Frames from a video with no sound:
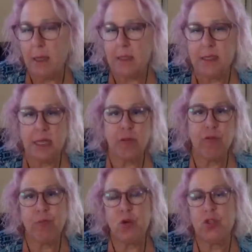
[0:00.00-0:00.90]
instead
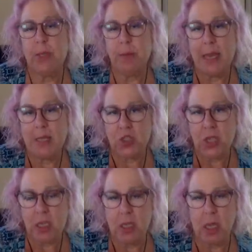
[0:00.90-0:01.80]
of pushing my
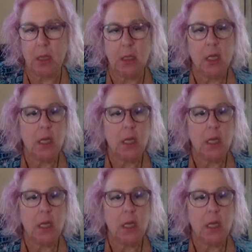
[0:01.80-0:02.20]
agenda,